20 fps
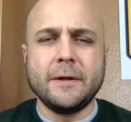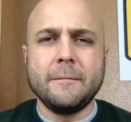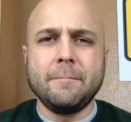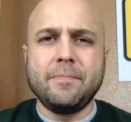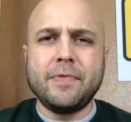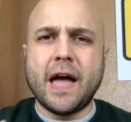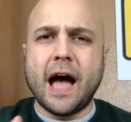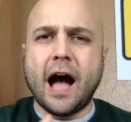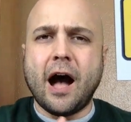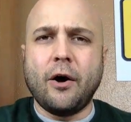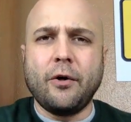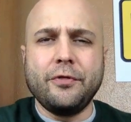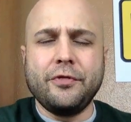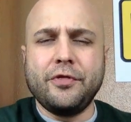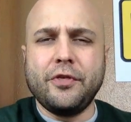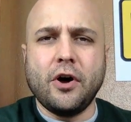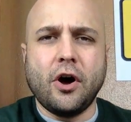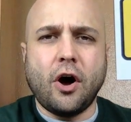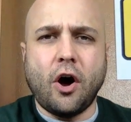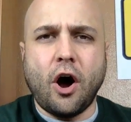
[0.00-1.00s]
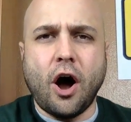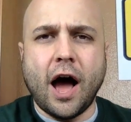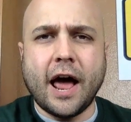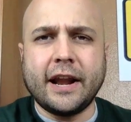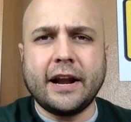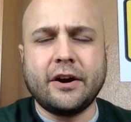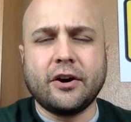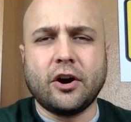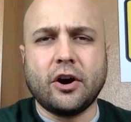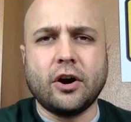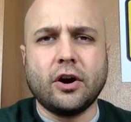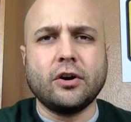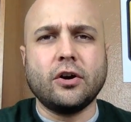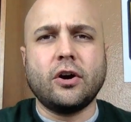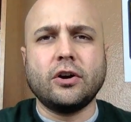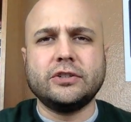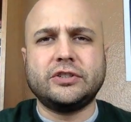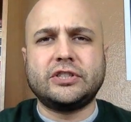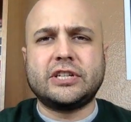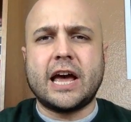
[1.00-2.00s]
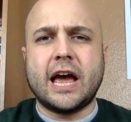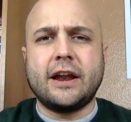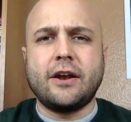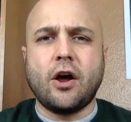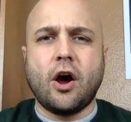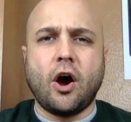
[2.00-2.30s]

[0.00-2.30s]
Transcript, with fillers: Now, the auditor said,